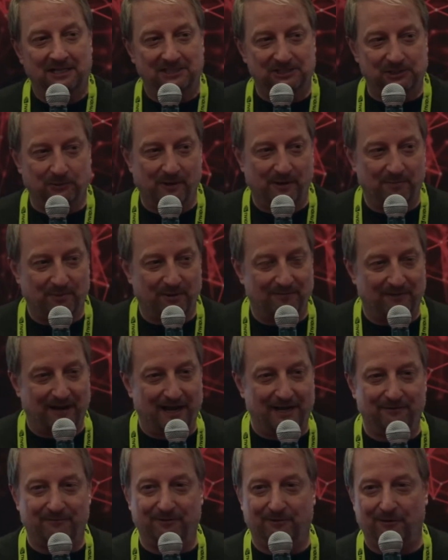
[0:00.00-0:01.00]
So we
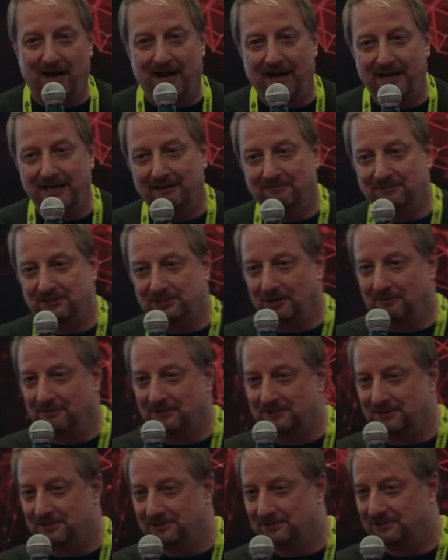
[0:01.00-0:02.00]
provide a variety of
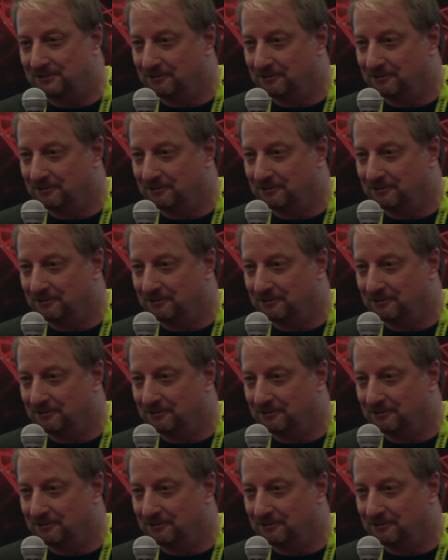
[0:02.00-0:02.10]
services